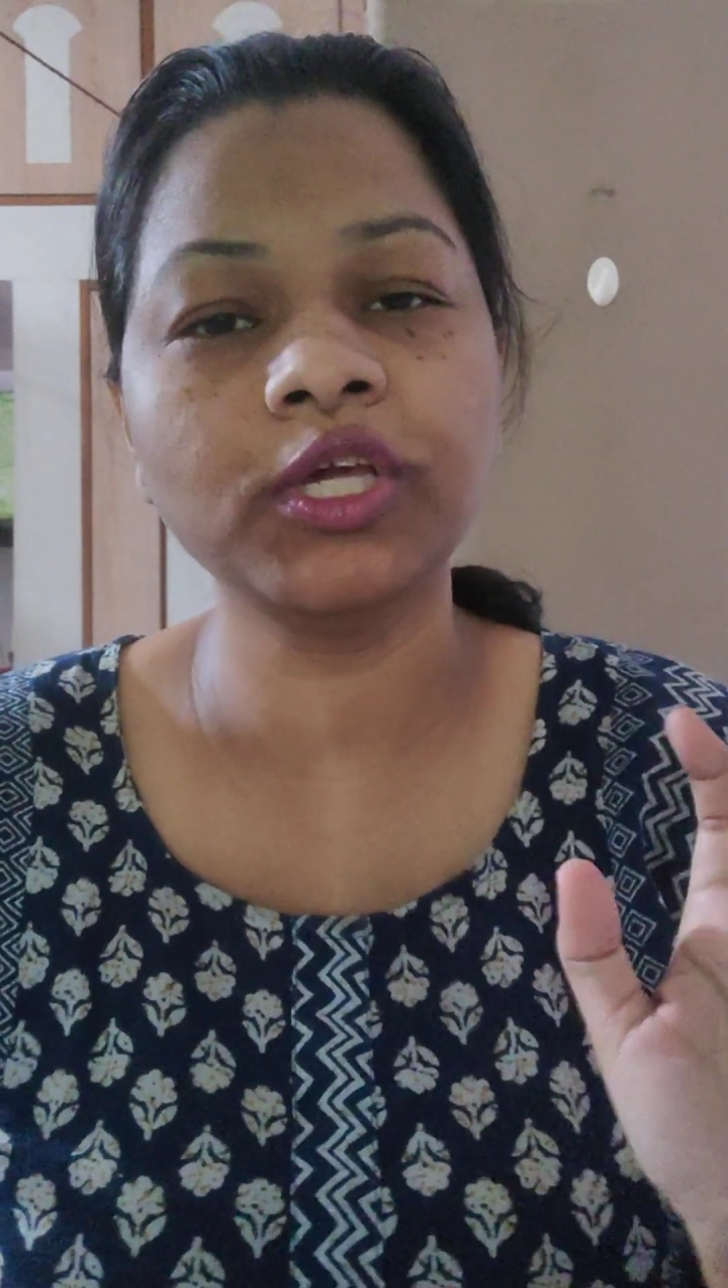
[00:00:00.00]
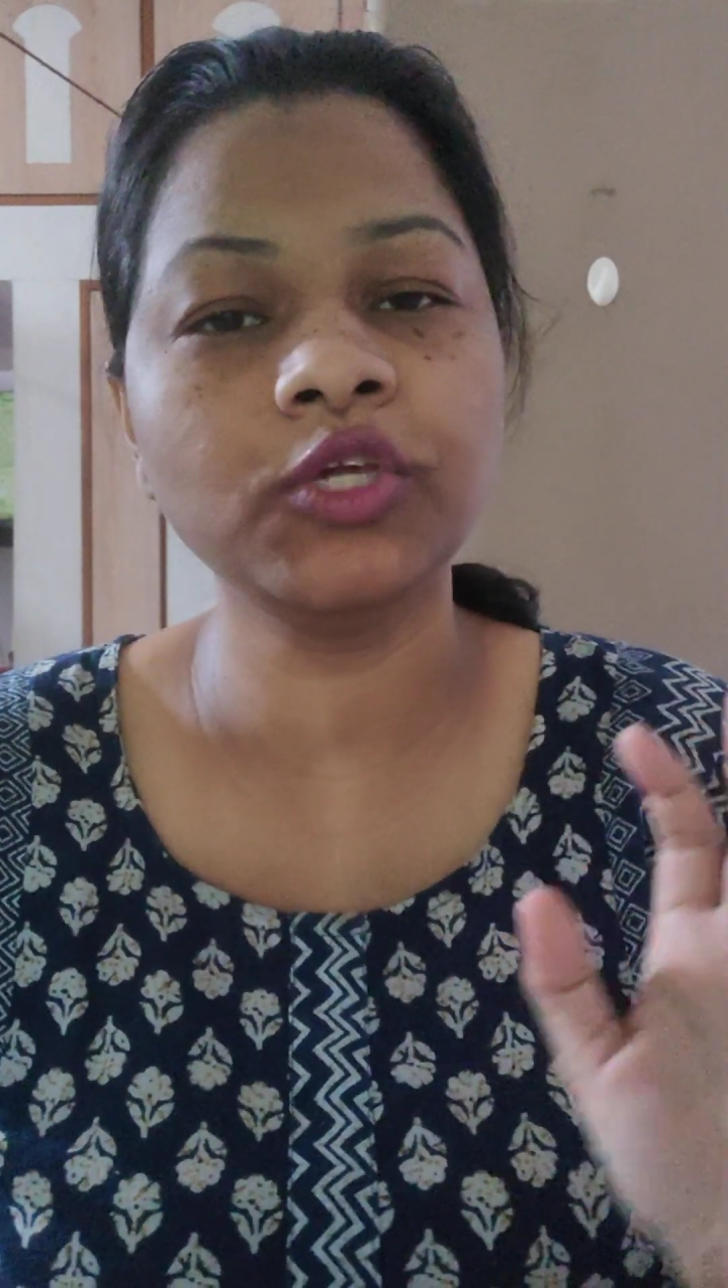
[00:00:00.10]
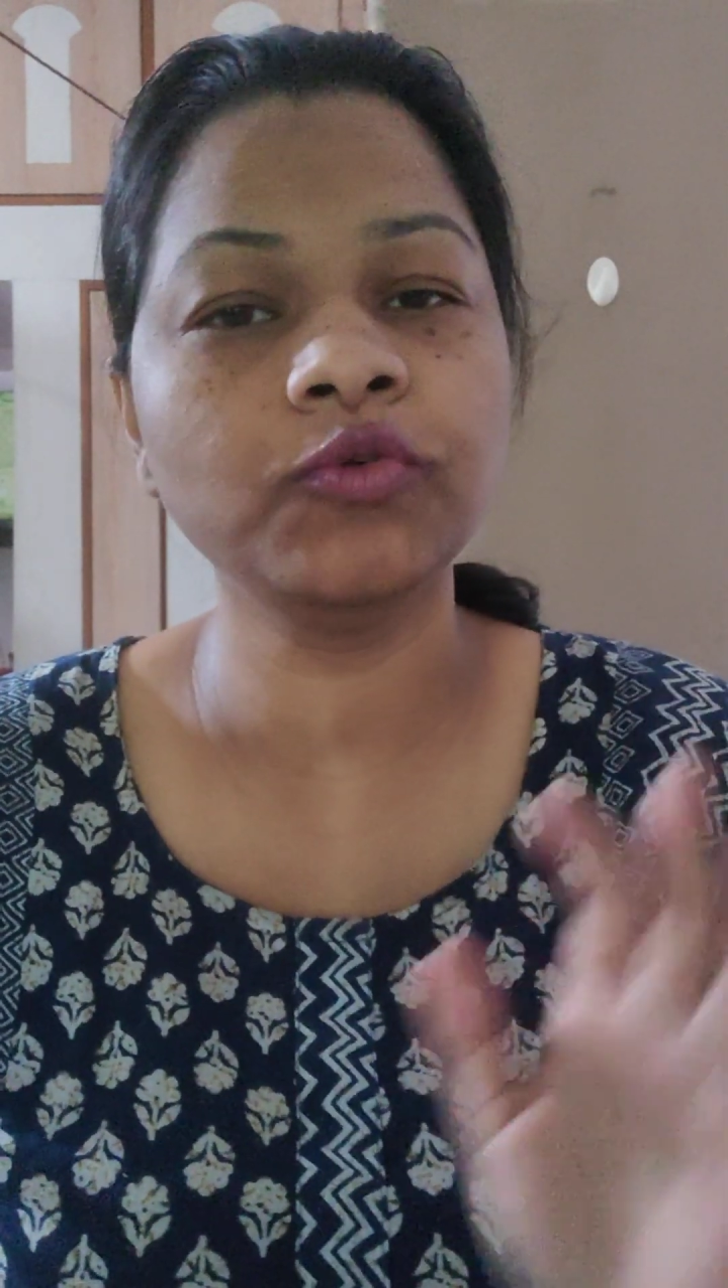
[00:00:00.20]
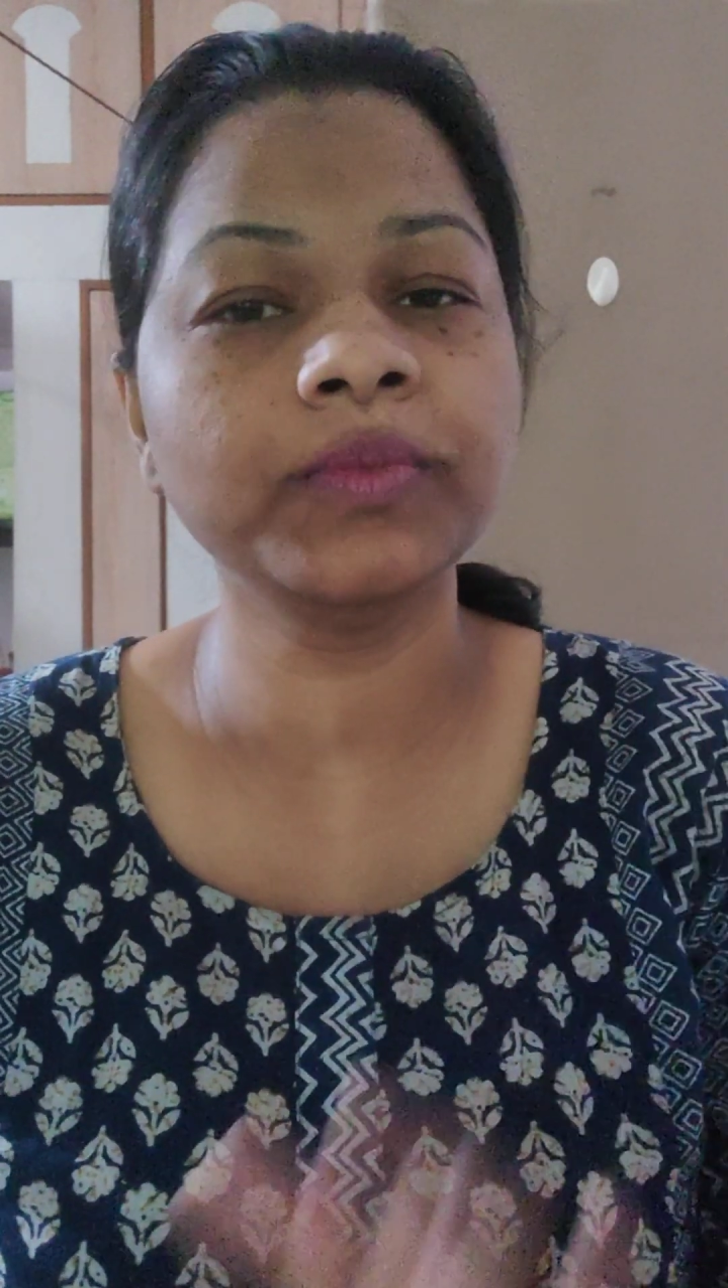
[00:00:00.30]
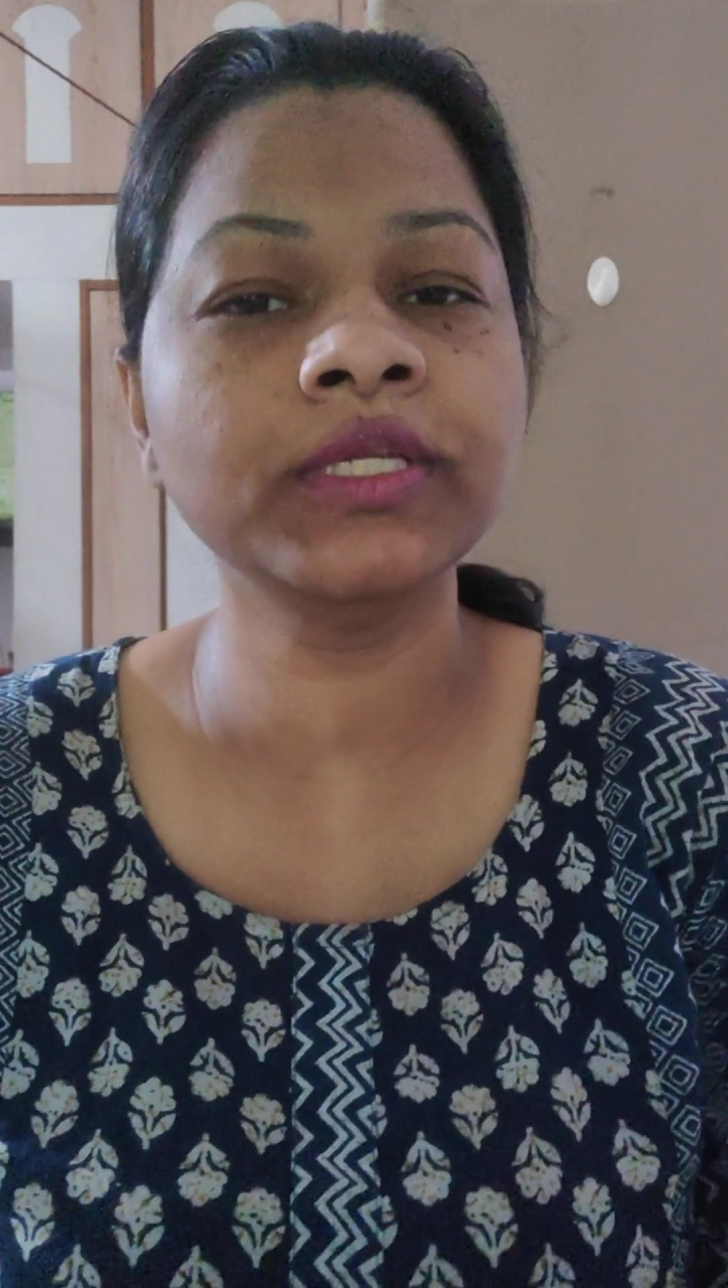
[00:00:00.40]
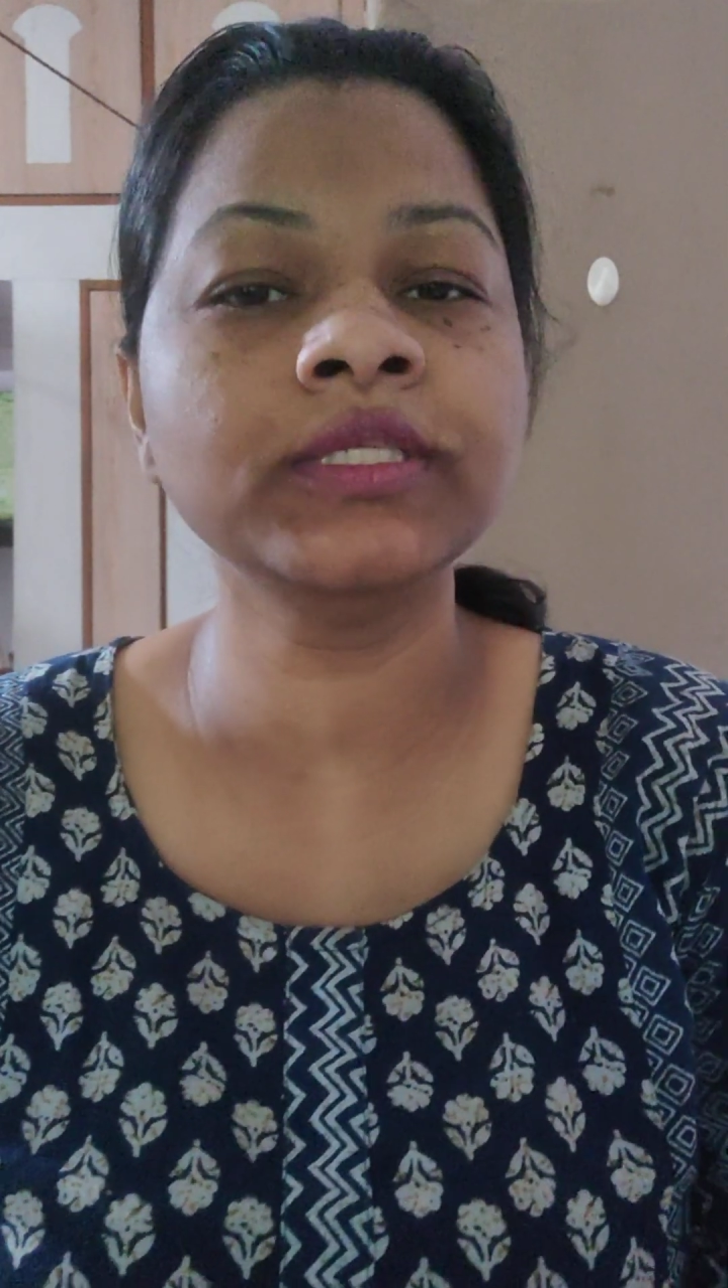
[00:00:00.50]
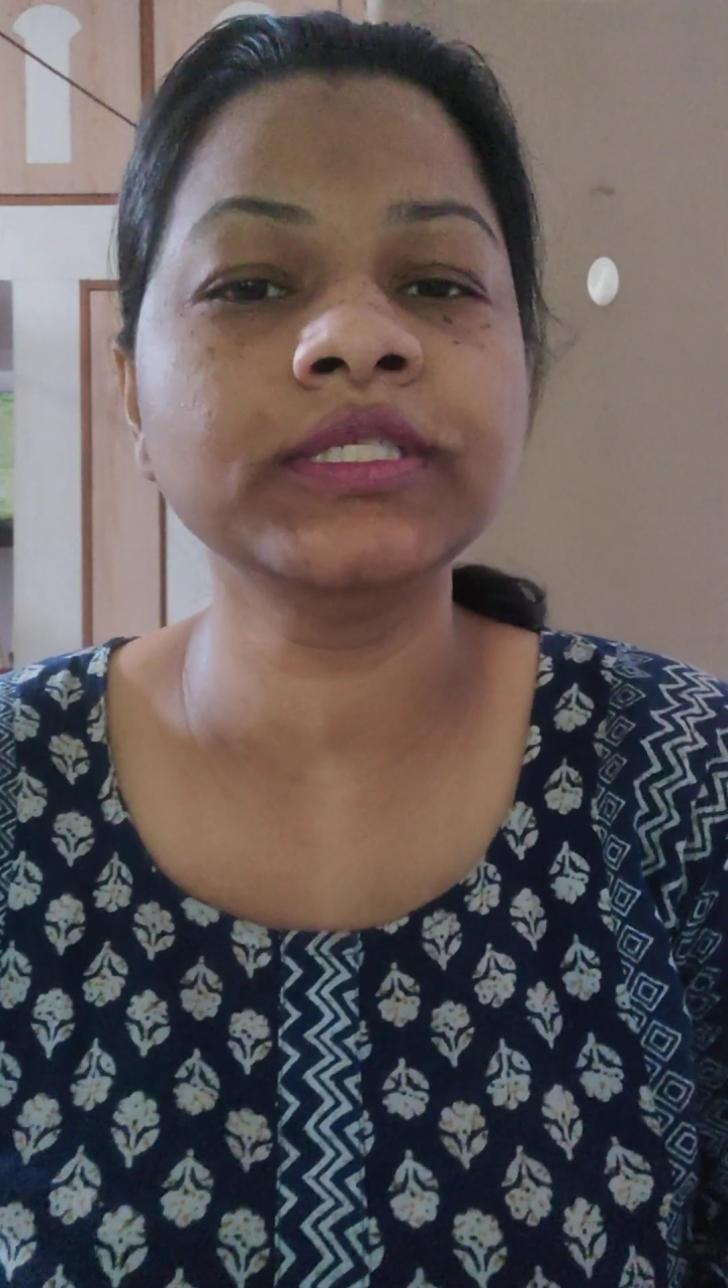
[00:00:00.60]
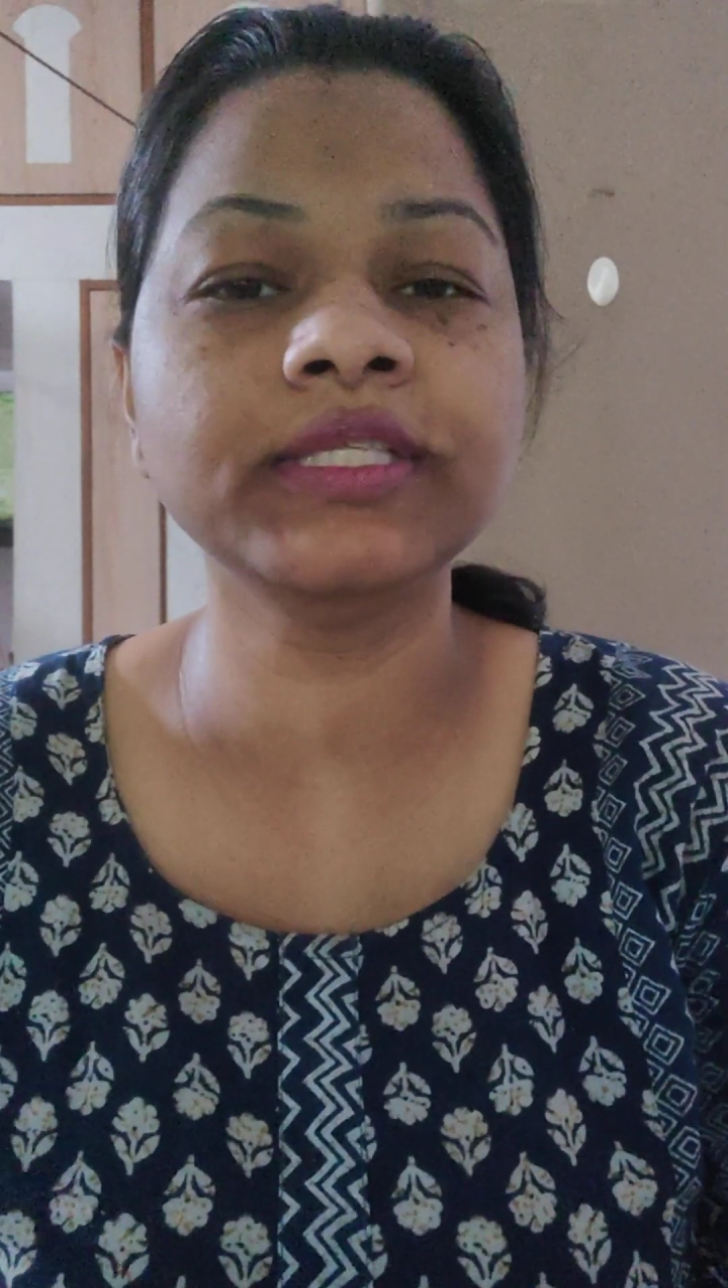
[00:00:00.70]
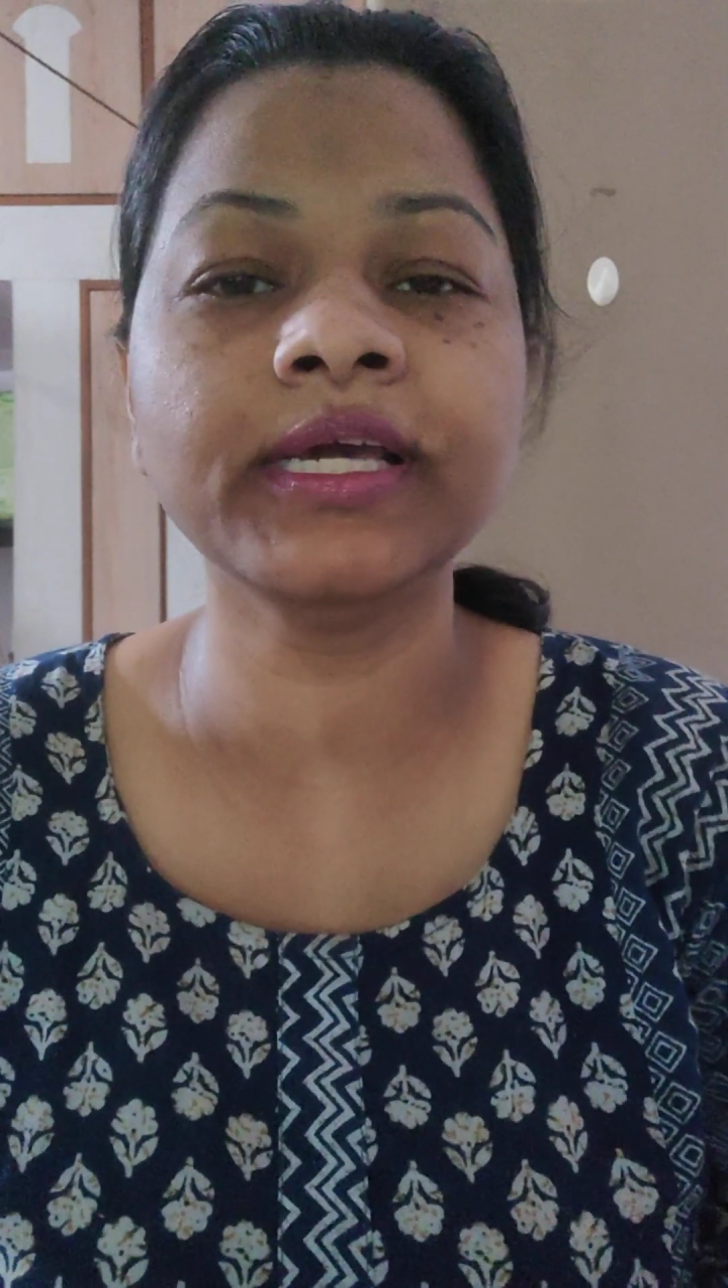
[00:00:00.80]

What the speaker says: humans,